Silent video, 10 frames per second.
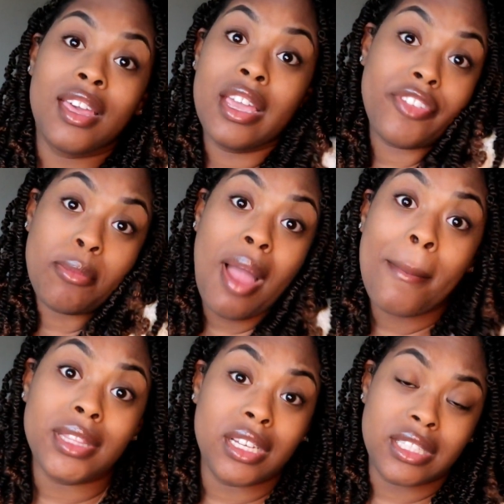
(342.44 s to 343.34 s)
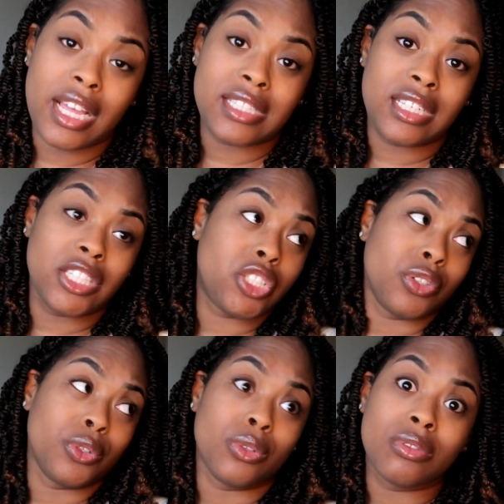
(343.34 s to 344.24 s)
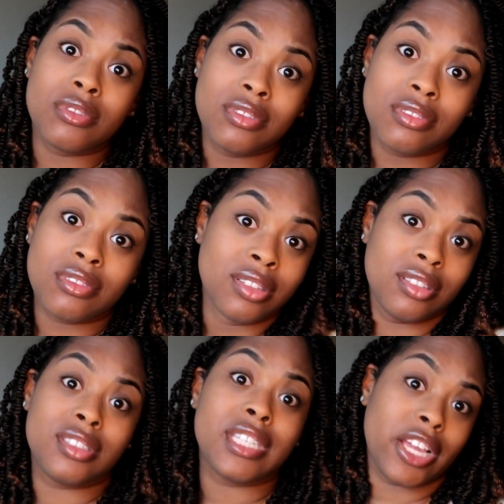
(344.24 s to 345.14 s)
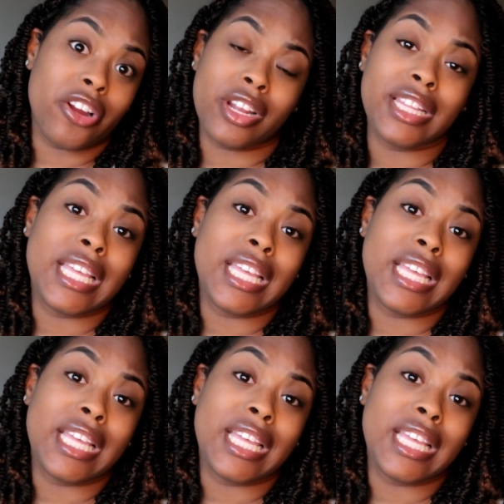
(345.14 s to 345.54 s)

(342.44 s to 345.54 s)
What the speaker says: If your mama look dusty, shoot, send her the